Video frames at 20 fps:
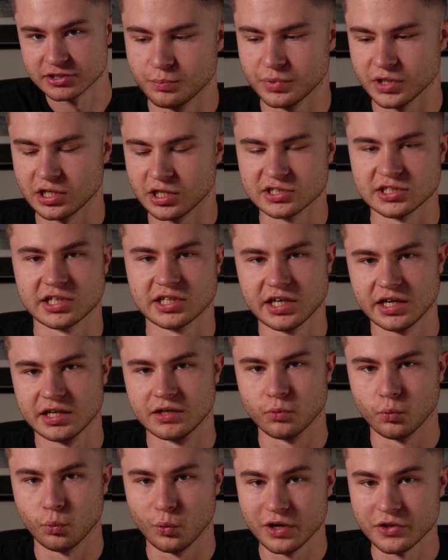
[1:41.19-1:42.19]
Because again,
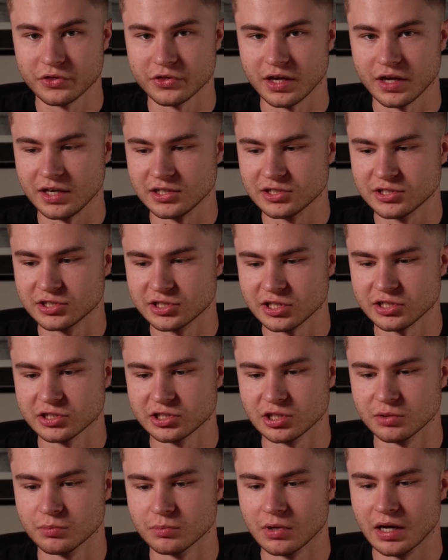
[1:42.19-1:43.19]
with a
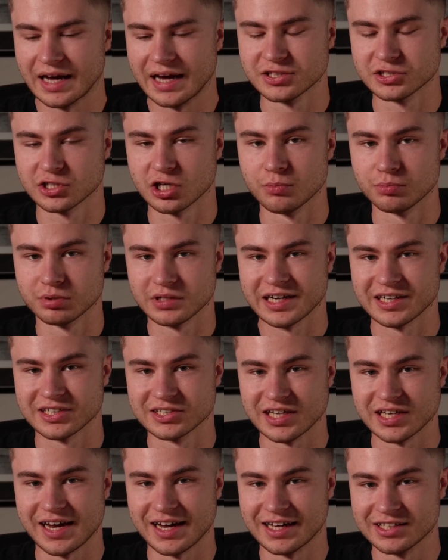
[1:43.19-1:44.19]
system as complex
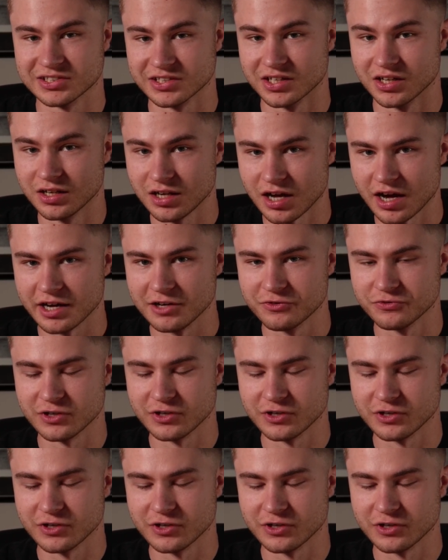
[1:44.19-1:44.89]
as life,